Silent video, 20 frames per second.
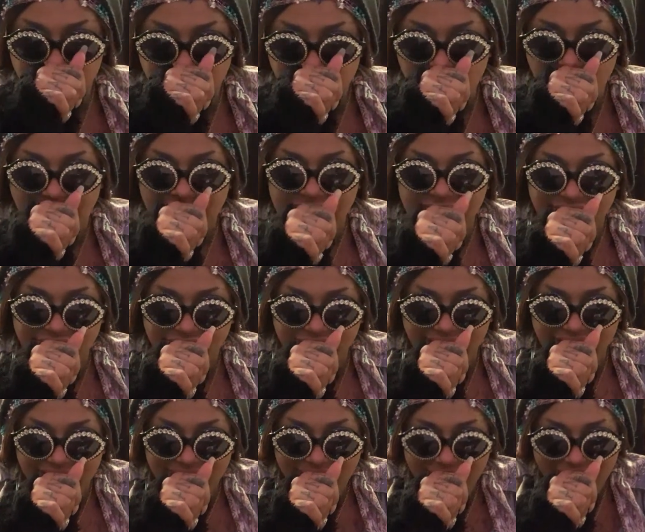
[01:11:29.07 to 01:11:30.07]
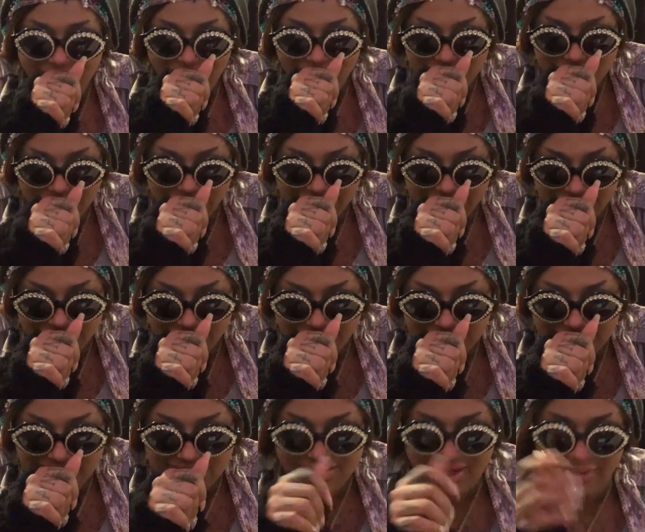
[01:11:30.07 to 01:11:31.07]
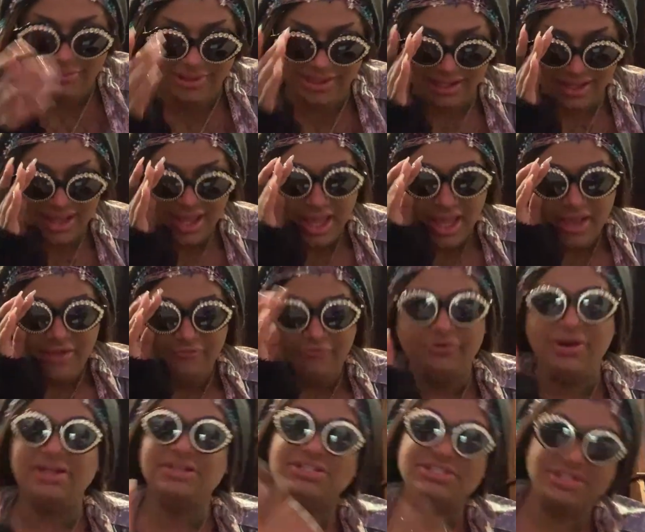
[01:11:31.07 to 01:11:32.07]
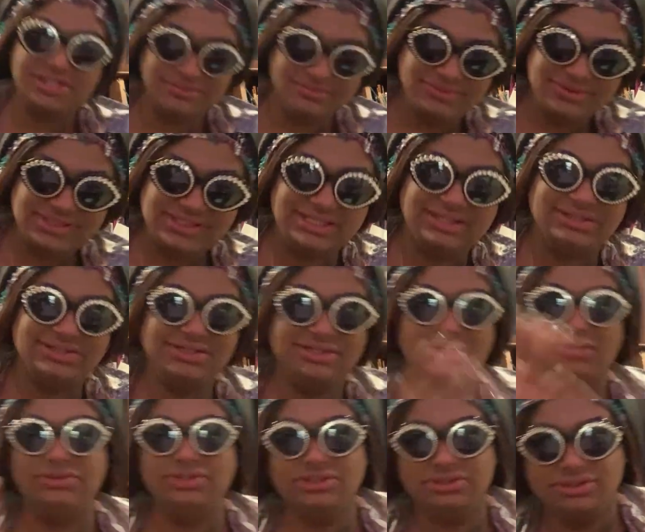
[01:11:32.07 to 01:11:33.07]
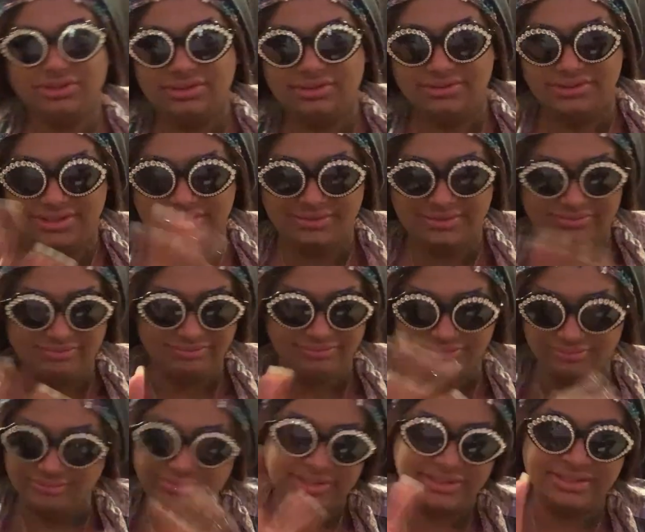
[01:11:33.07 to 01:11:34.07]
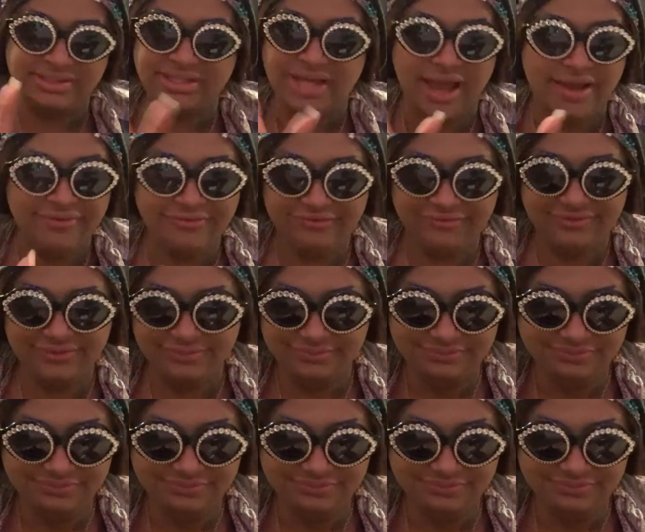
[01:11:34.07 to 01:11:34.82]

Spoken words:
I had to find my phone charger. What's the topic? Friendships and social stuff.